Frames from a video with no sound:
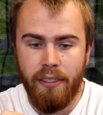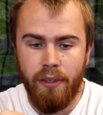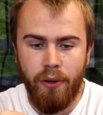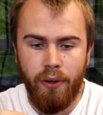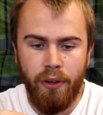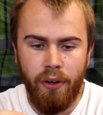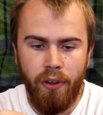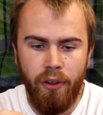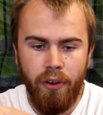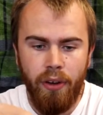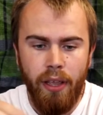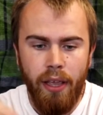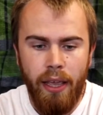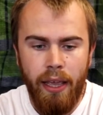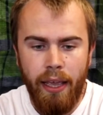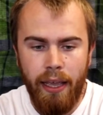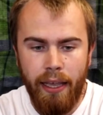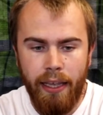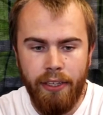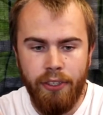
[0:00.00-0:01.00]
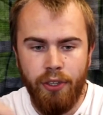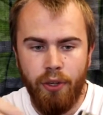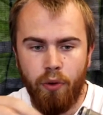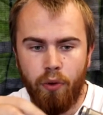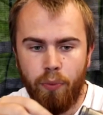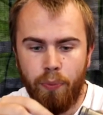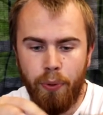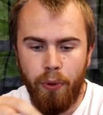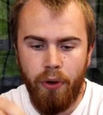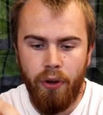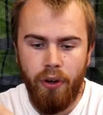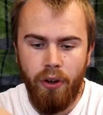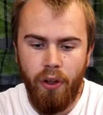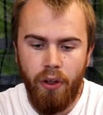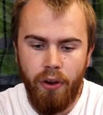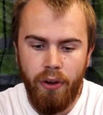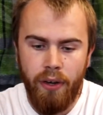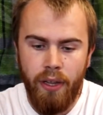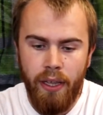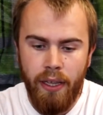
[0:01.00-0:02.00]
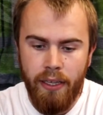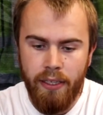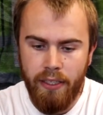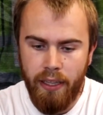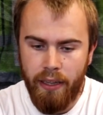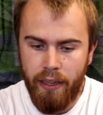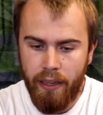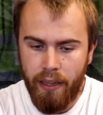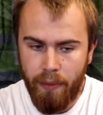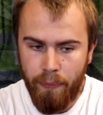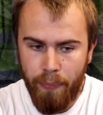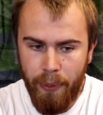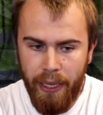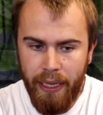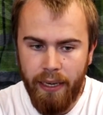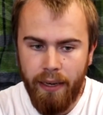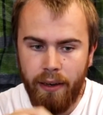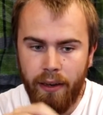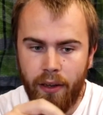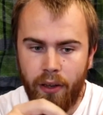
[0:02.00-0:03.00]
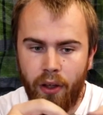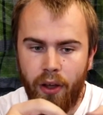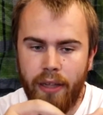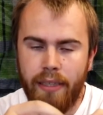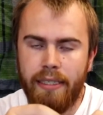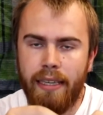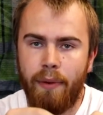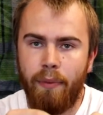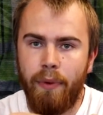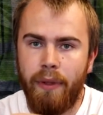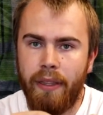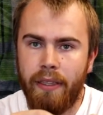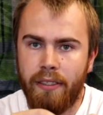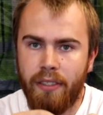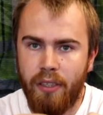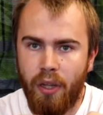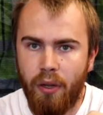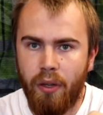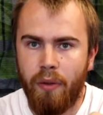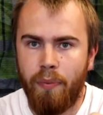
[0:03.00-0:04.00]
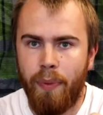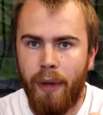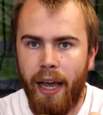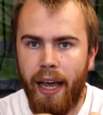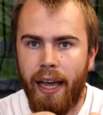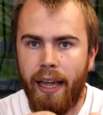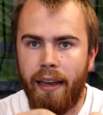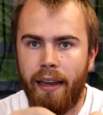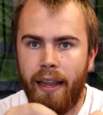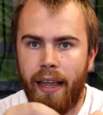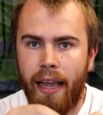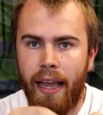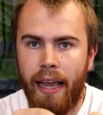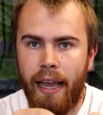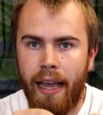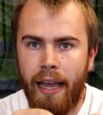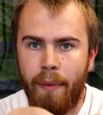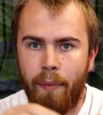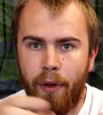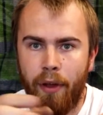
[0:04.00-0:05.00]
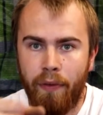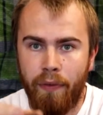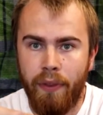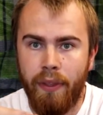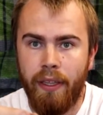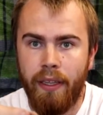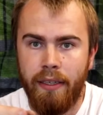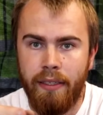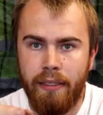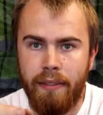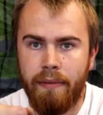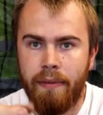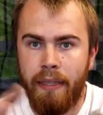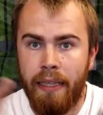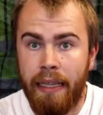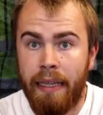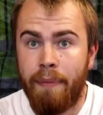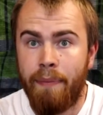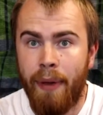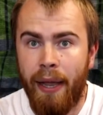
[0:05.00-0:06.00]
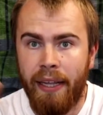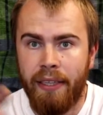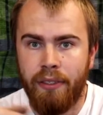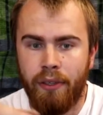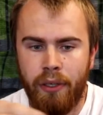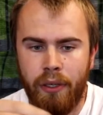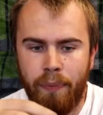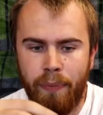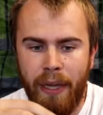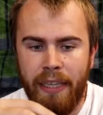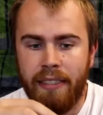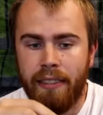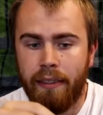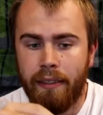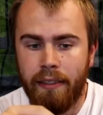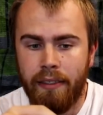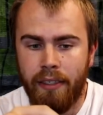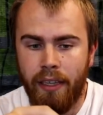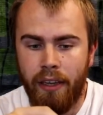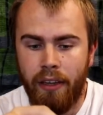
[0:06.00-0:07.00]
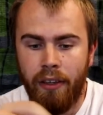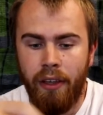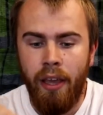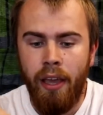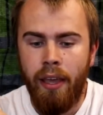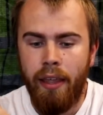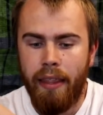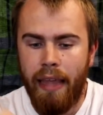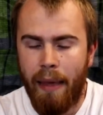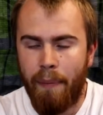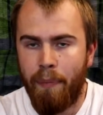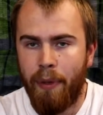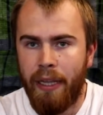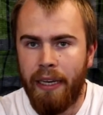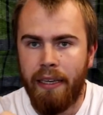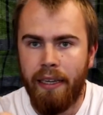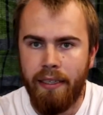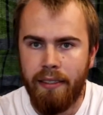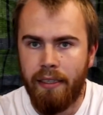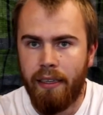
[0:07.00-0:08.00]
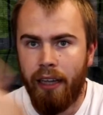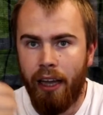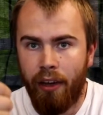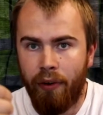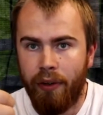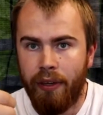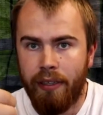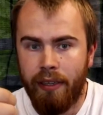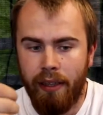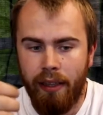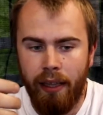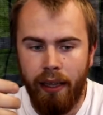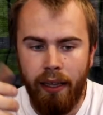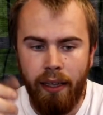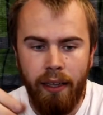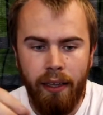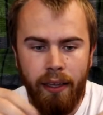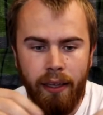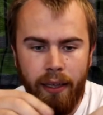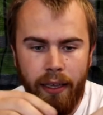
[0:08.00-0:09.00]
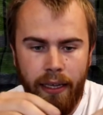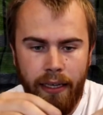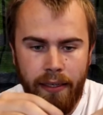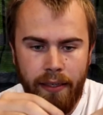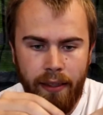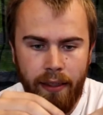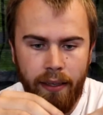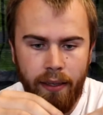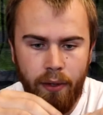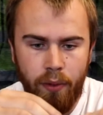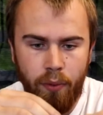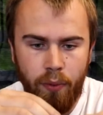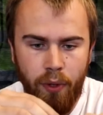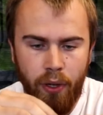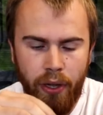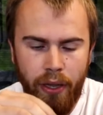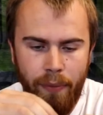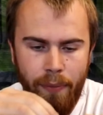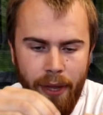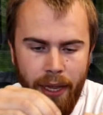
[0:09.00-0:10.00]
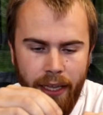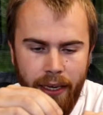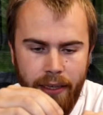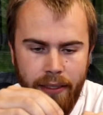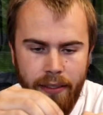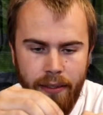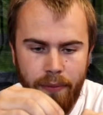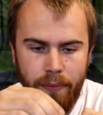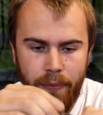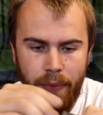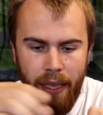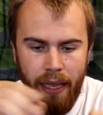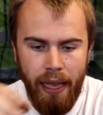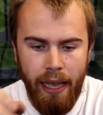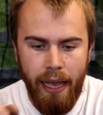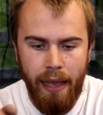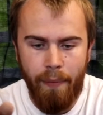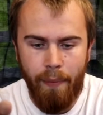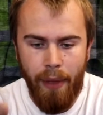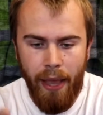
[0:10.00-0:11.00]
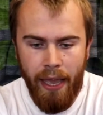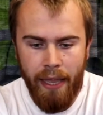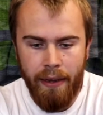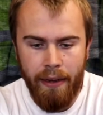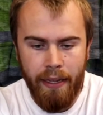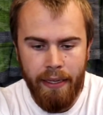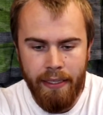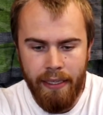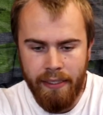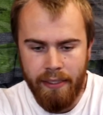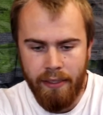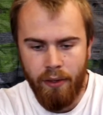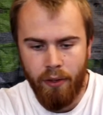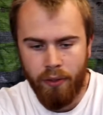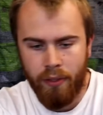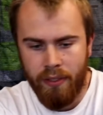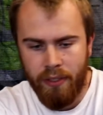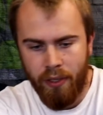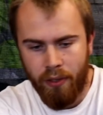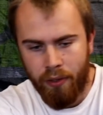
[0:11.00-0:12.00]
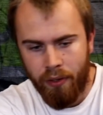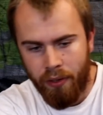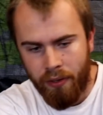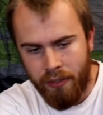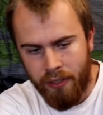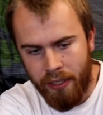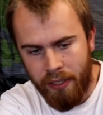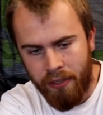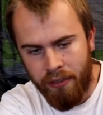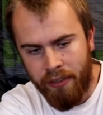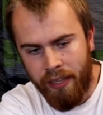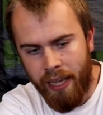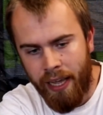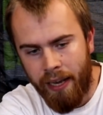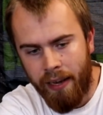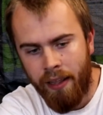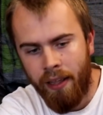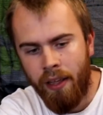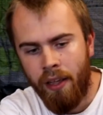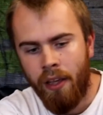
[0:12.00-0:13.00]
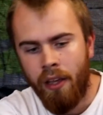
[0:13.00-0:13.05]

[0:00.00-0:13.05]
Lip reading: socket on is you would put it on so that the pin lines up with the solid part of the impact socket, basically, so that pin doesn't go into the little locking mechanism and it doesn't lock the socket on. So you do that,